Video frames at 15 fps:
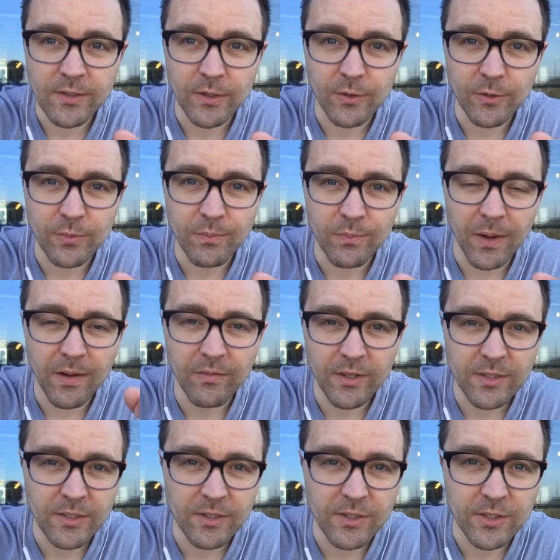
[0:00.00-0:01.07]
So my
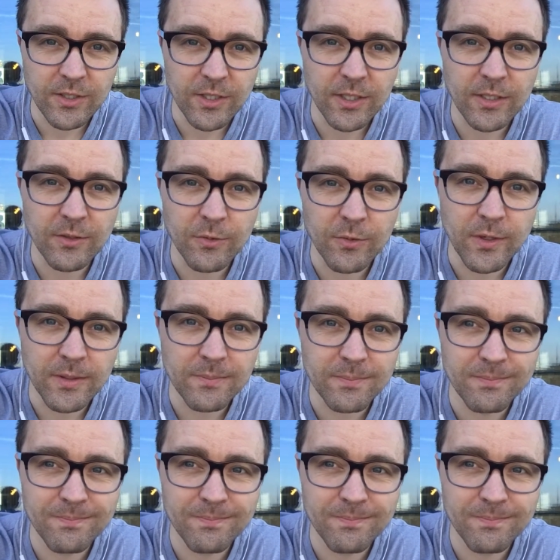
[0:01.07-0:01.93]
advice is just get into it.